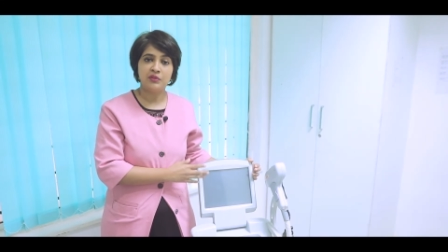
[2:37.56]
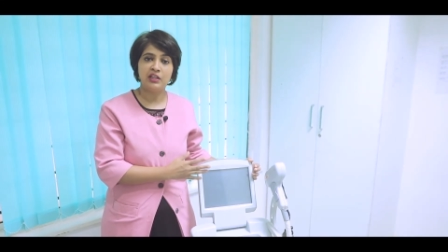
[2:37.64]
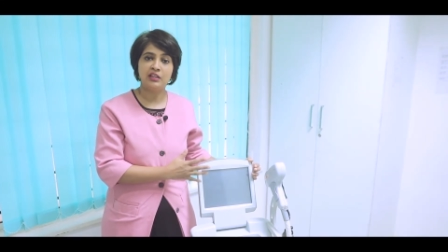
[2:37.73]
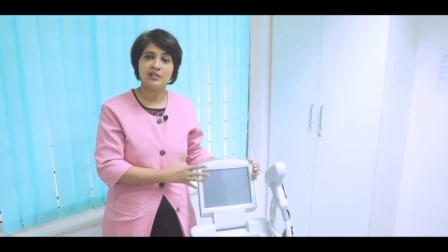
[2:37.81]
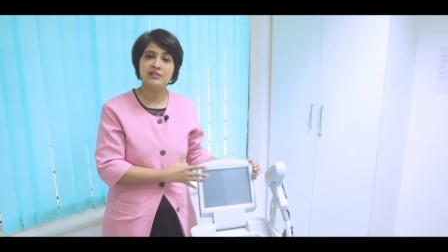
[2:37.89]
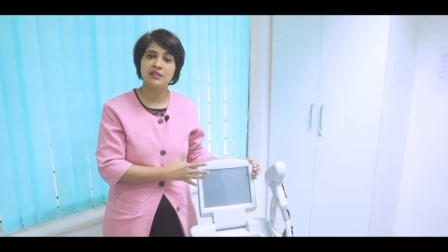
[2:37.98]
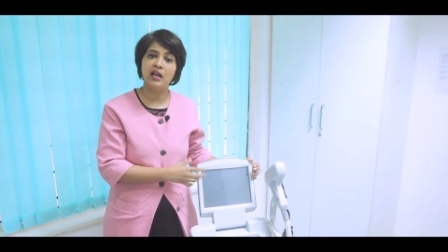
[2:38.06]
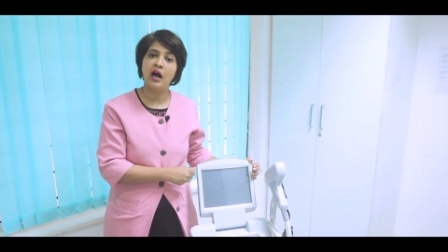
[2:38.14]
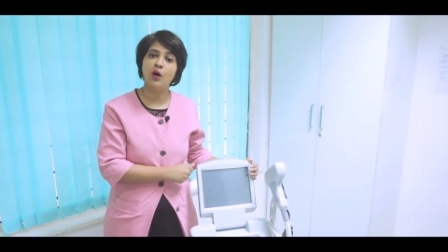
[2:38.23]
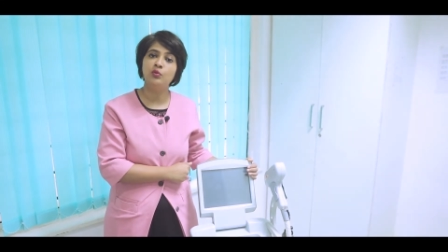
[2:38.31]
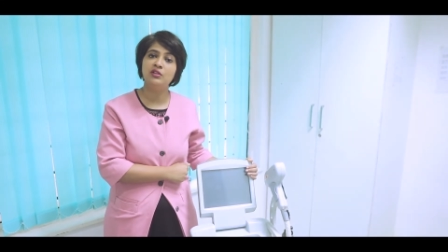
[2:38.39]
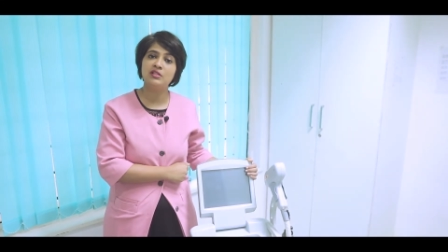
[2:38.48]
Let us see
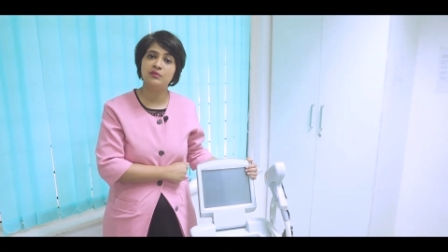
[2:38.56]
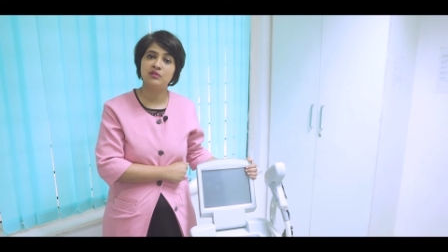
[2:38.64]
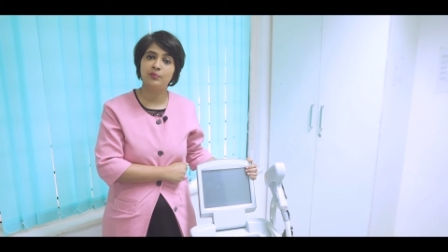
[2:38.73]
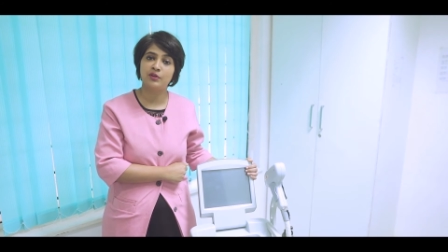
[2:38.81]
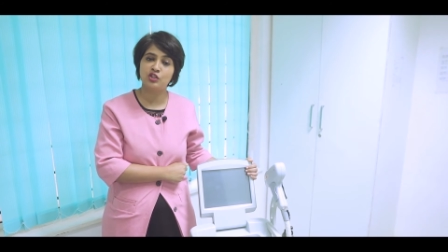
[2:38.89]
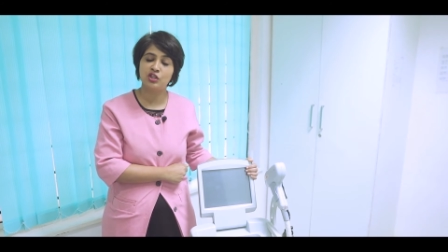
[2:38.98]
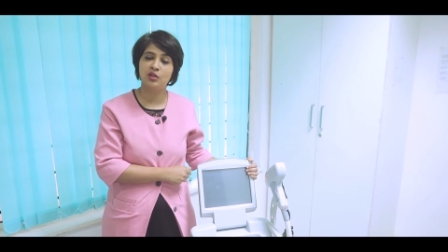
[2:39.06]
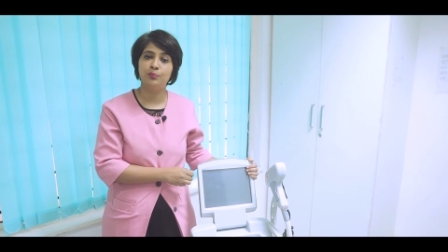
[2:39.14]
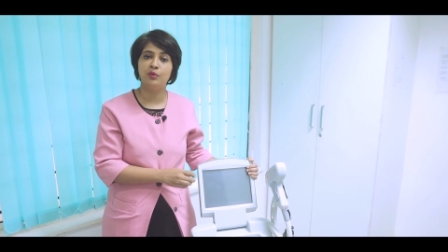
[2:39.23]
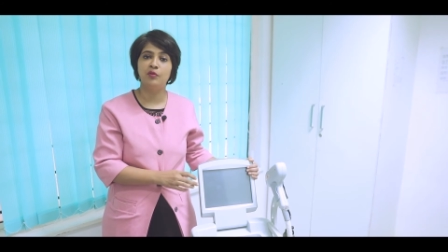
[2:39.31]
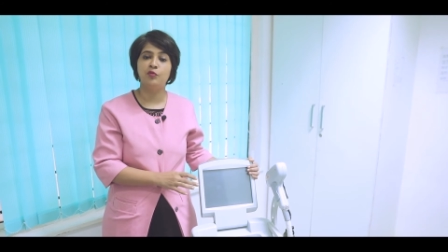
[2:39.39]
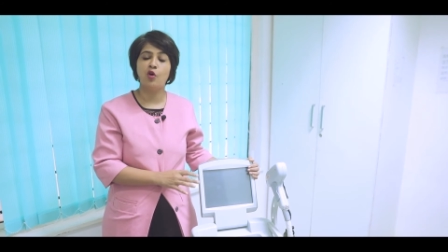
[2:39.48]
how this machine
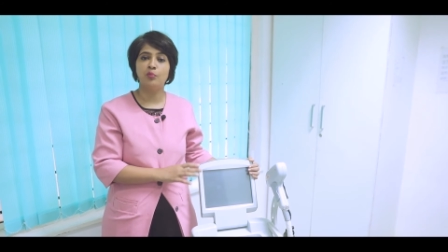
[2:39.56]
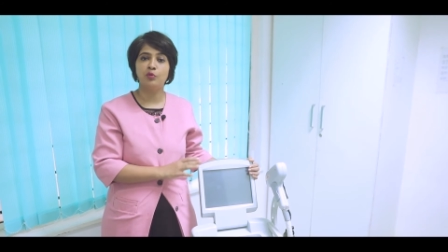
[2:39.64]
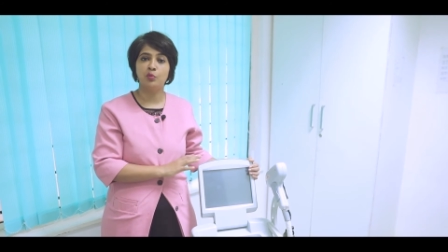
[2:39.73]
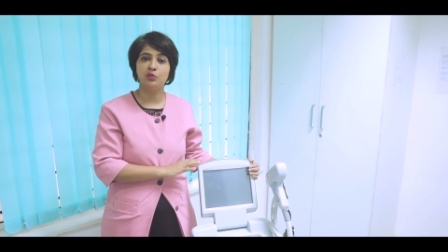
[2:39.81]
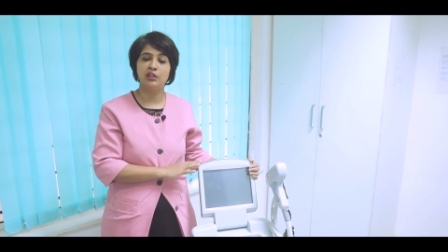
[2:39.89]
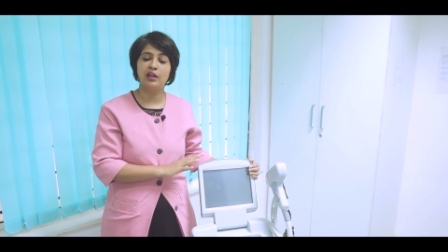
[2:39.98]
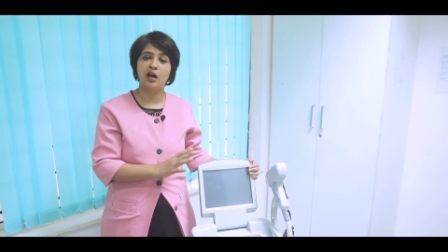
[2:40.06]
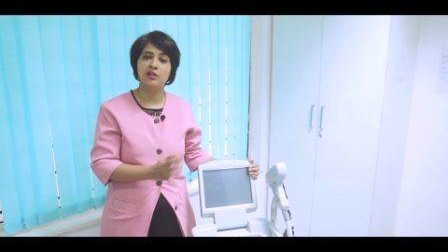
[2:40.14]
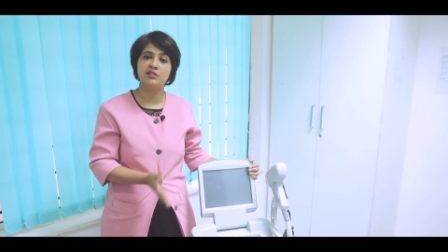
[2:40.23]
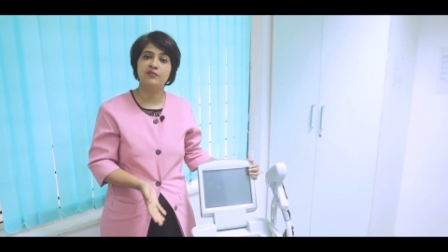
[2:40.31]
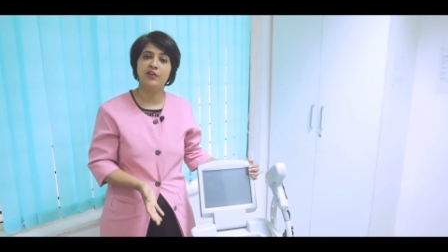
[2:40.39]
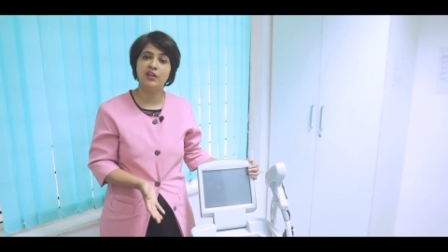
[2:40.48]
performed over the
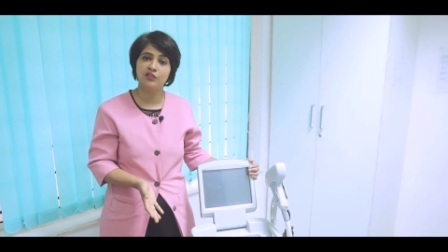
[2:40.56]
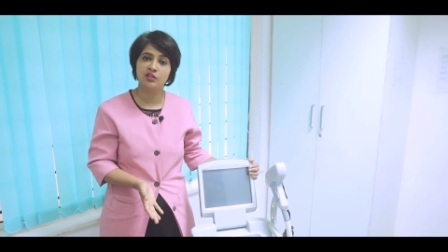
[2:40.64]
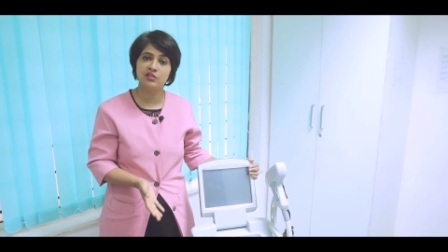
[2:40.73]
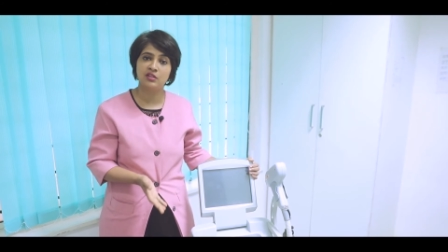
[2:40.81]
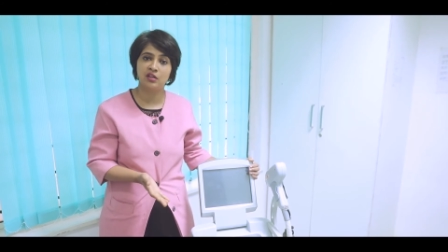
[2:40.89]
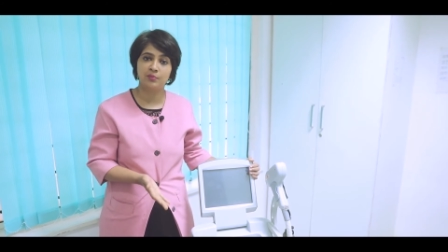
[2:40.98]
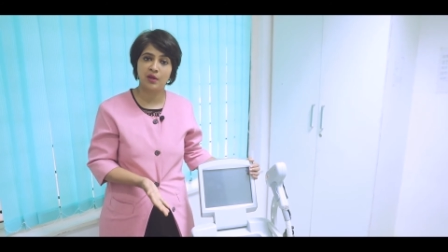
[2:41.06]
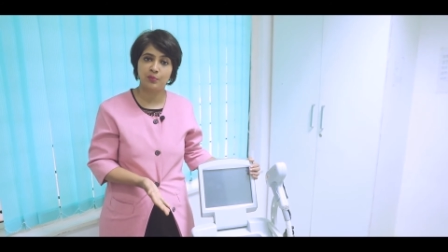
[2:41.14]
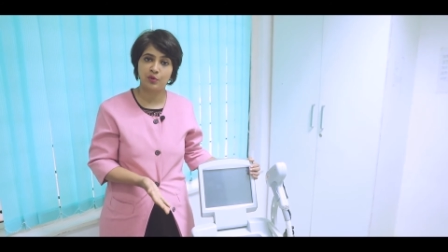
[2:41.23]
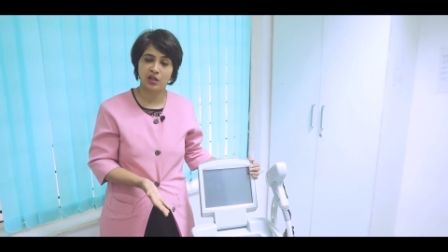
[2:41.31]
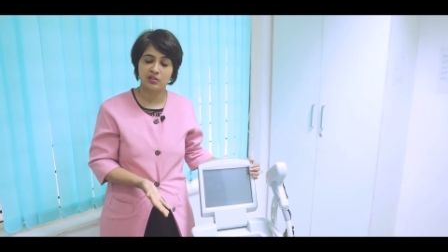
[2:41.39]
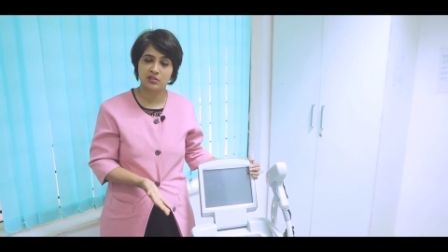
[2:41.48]
last 5 years in my
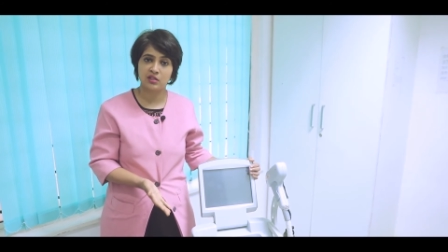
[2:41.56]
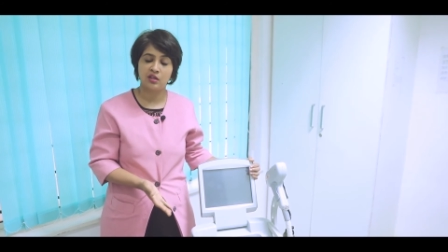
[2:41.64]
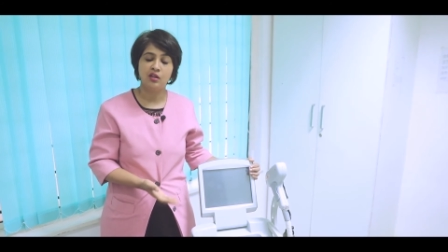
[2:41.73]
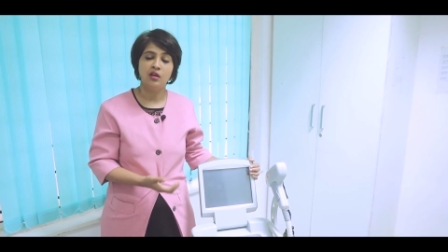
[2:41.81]
practice.